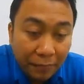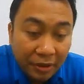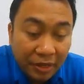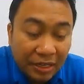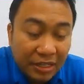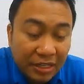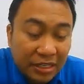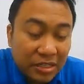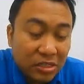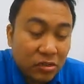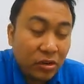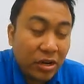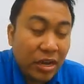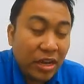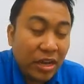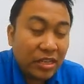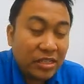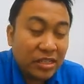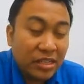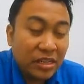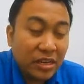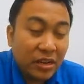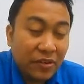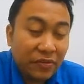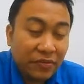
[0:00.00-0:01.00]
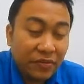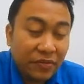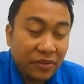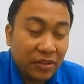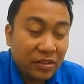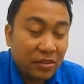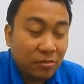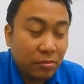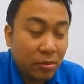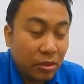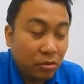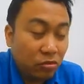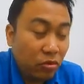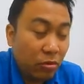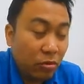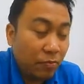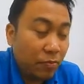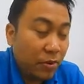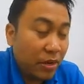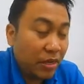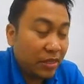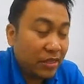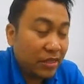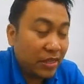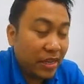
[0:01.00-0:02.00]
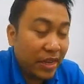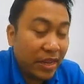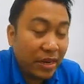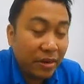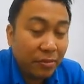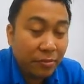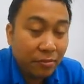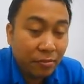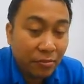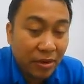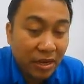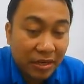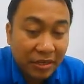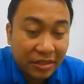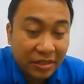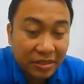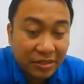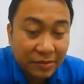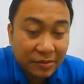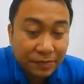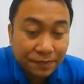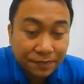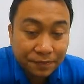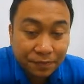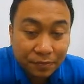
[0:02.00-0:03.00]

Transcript: Yeah, so there is a difference between plus and minus.